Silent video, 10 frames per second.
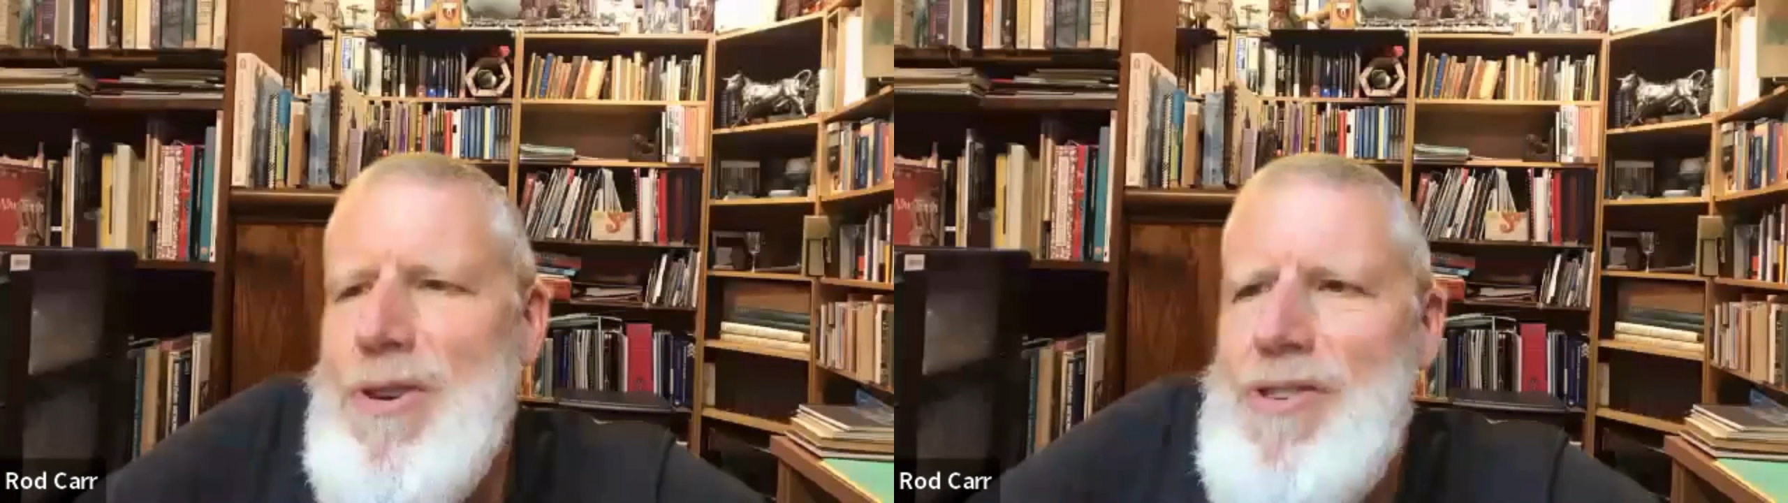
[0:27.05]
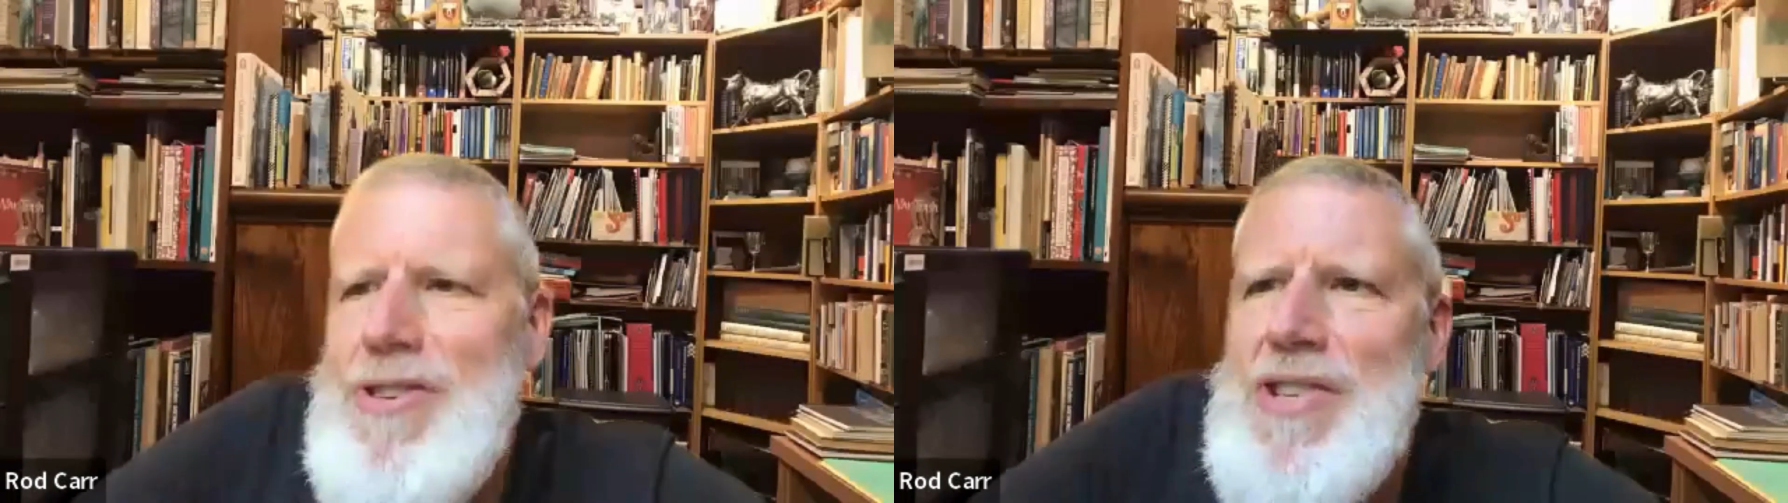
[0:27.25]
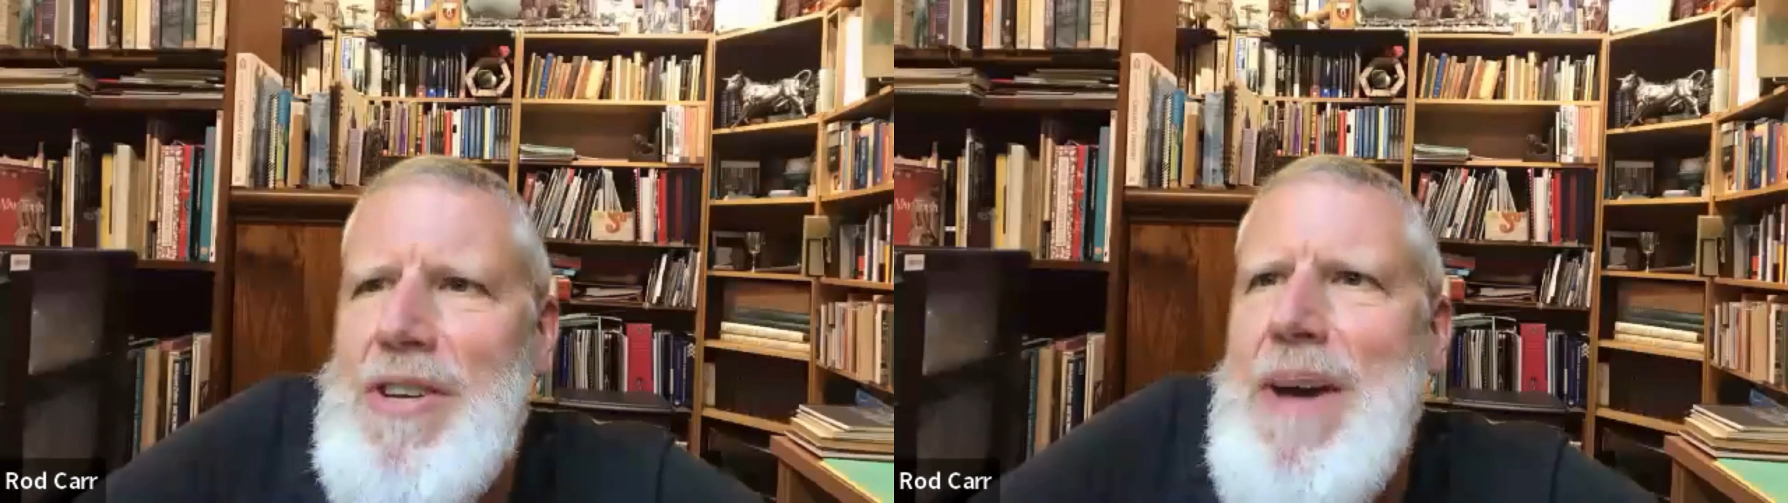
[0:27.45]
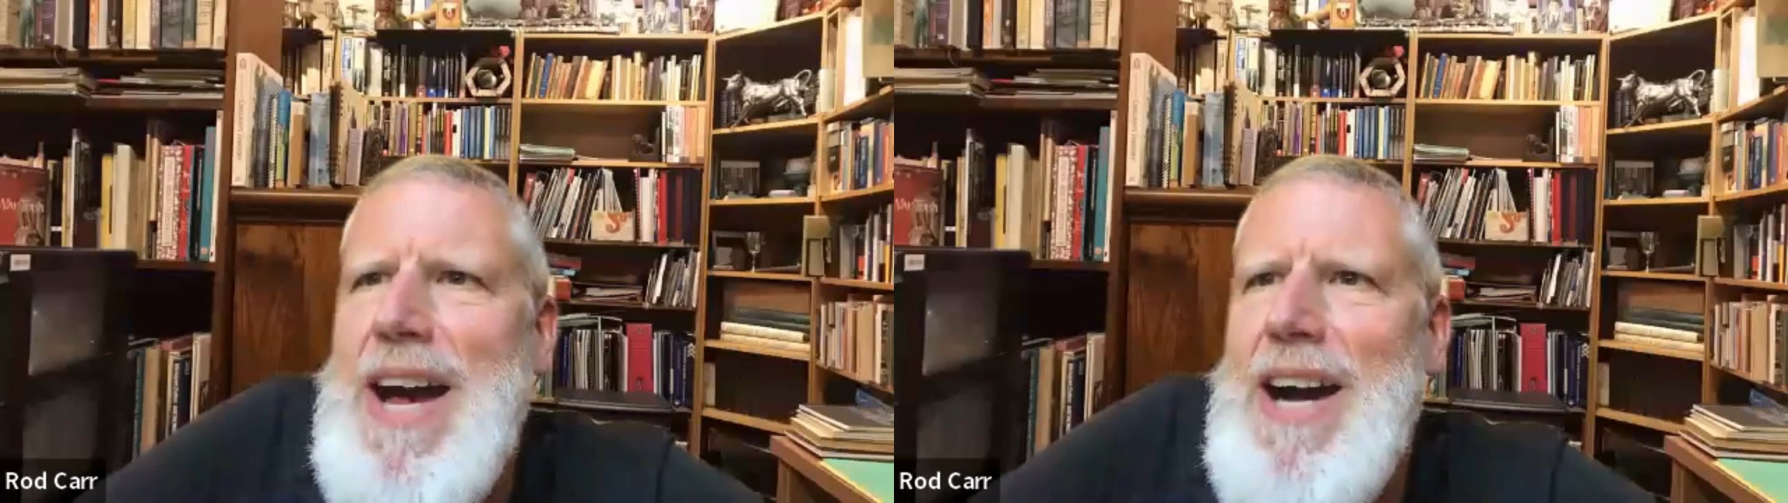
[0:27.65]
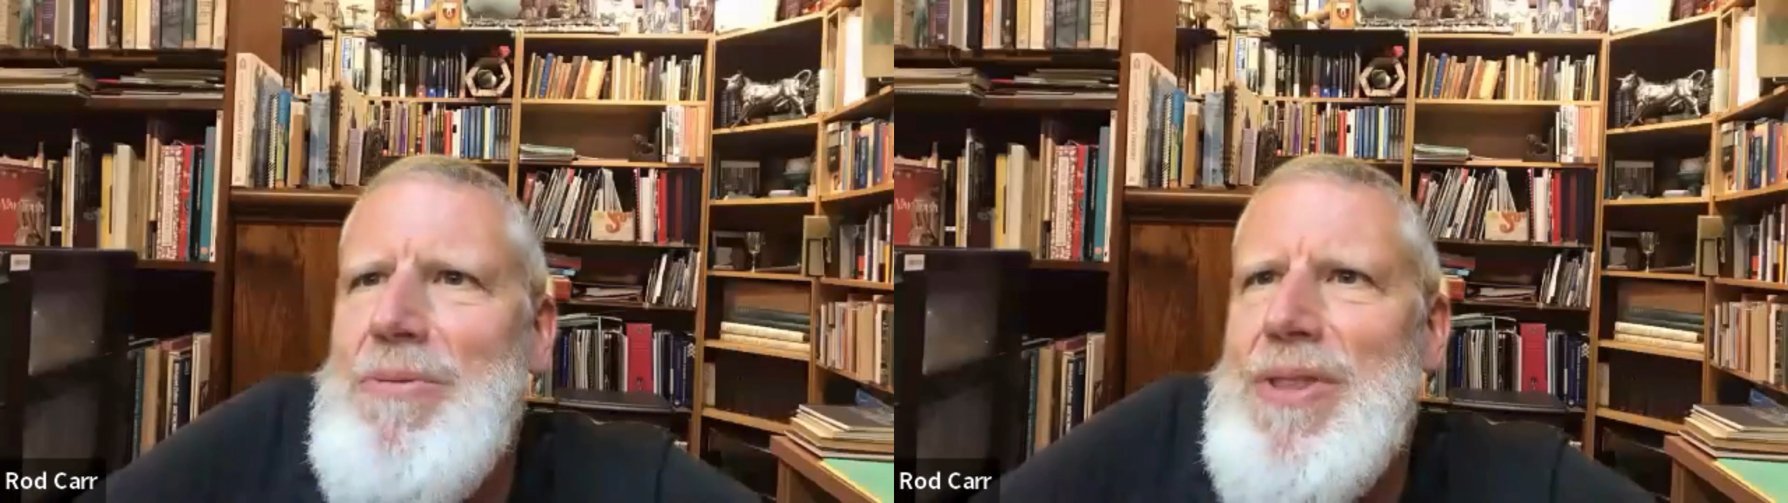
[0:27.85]
purchasing
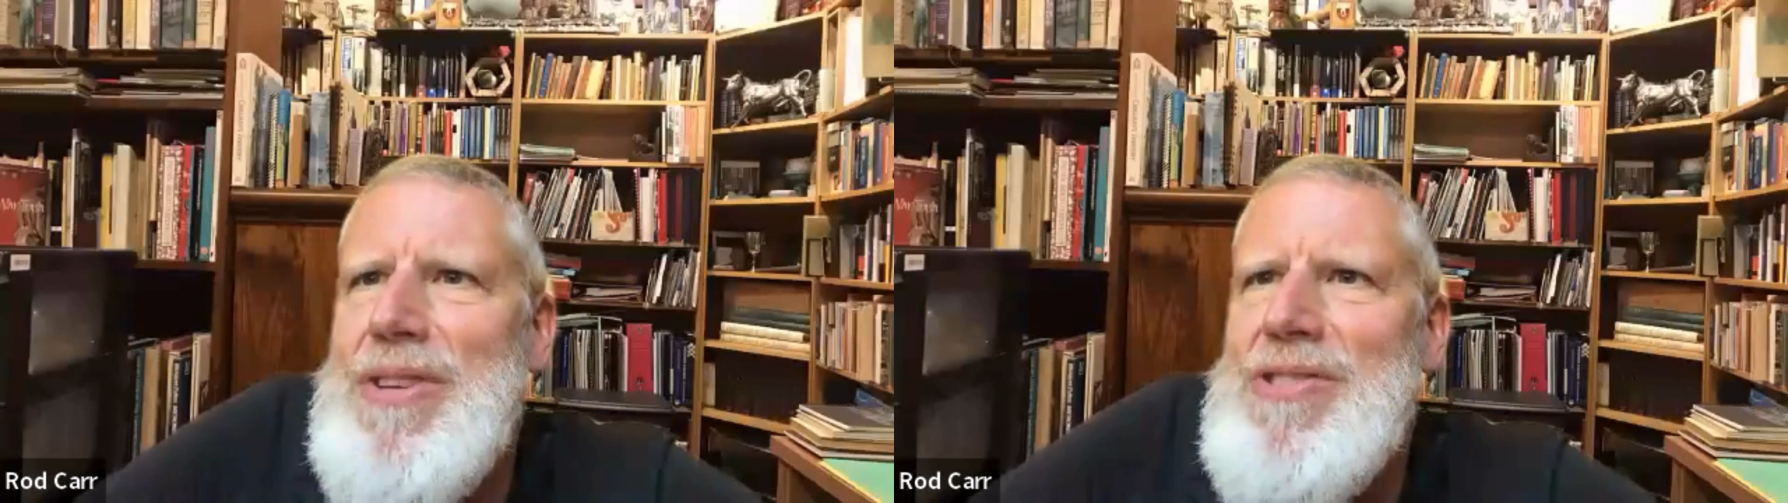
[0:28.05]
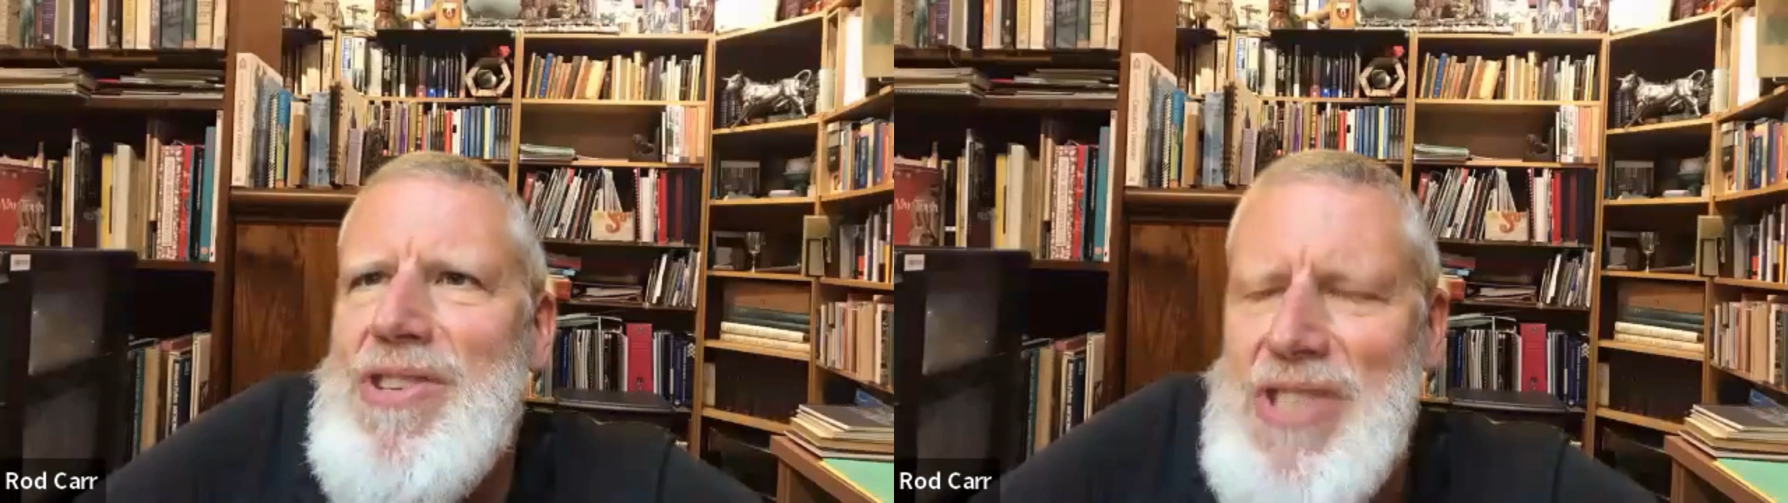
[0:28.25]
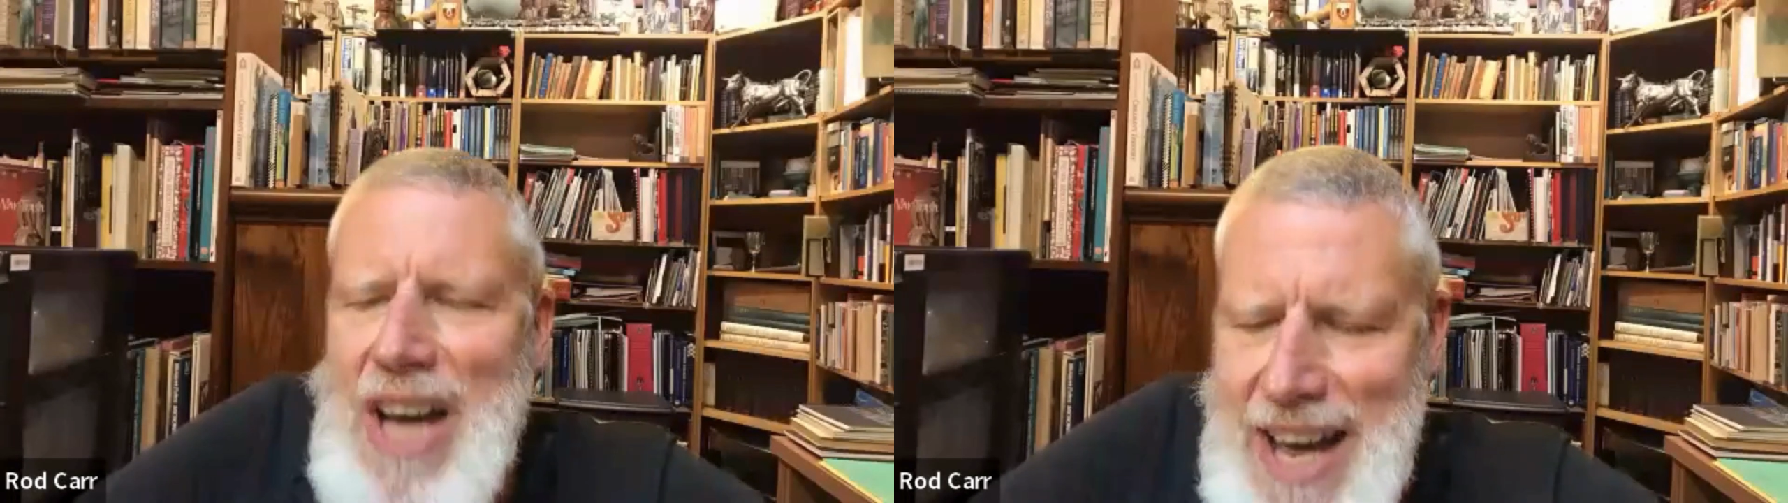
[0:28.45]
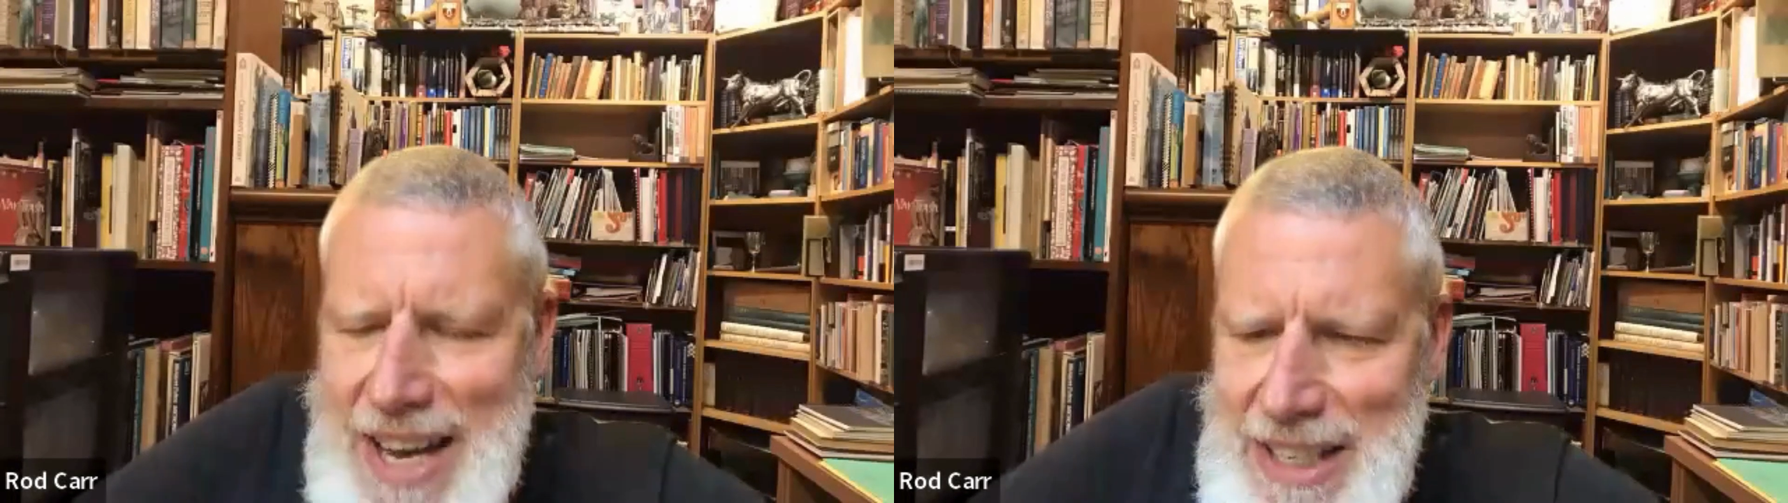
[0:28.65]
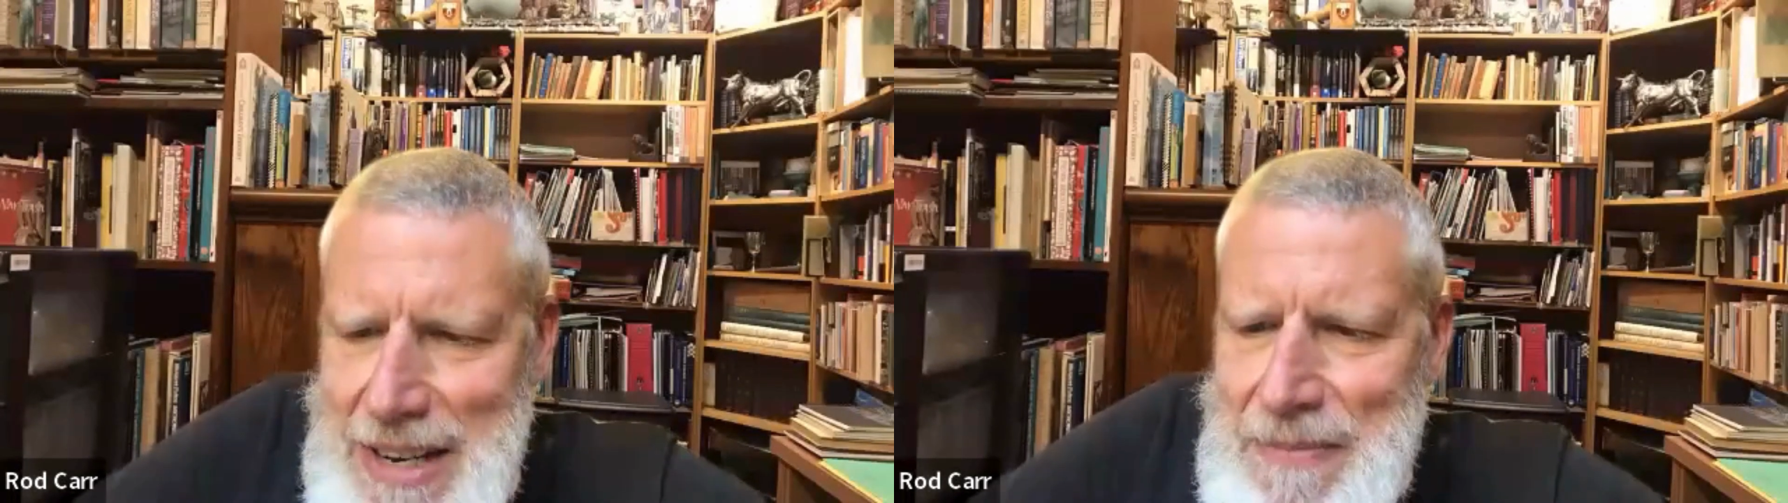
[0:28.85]
power within
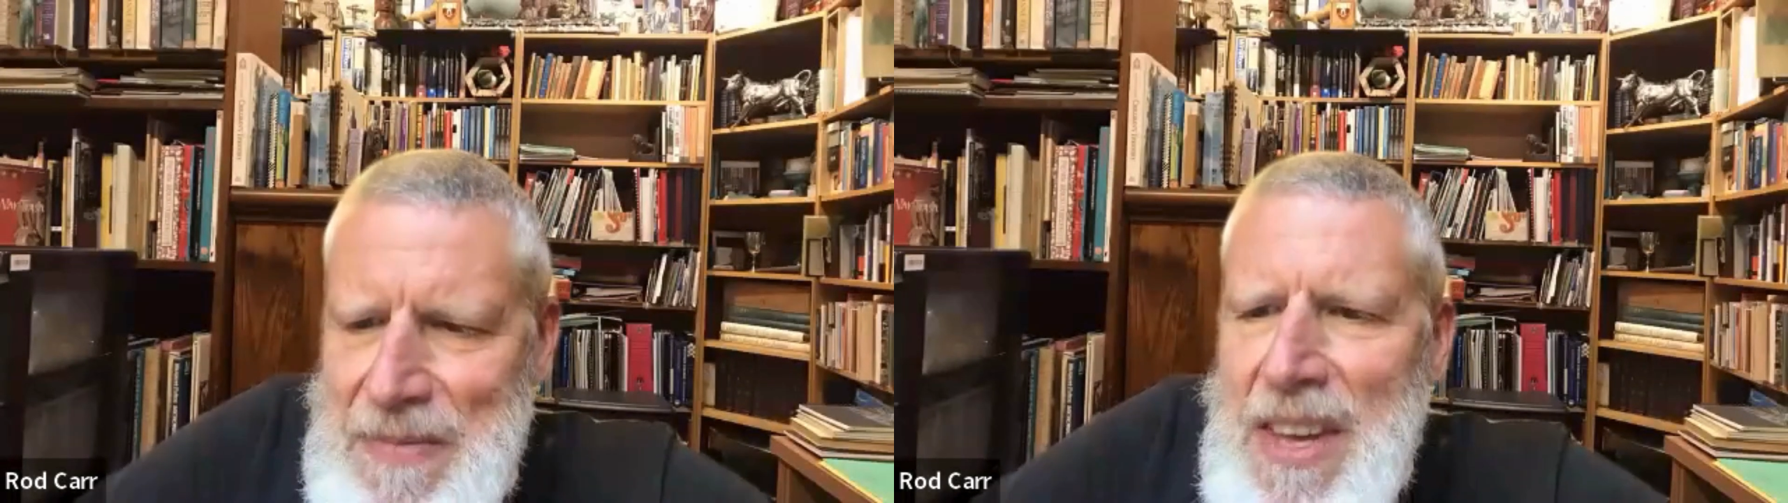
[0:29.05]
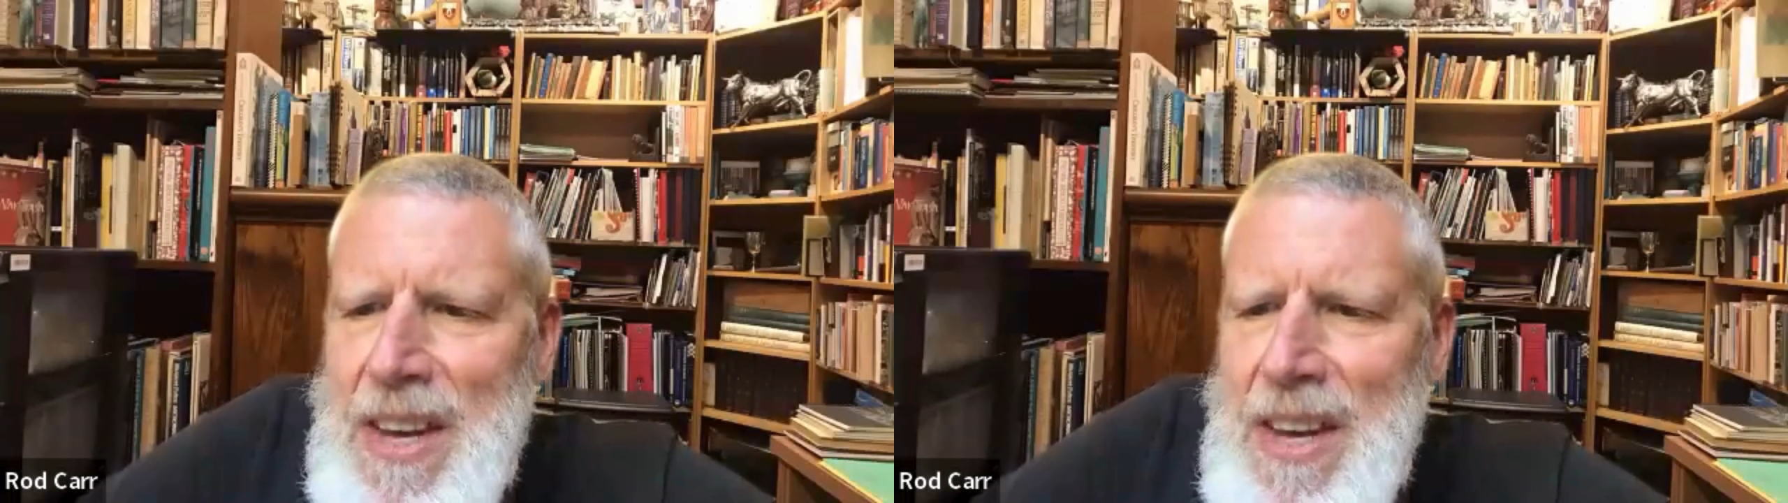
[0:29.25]
society.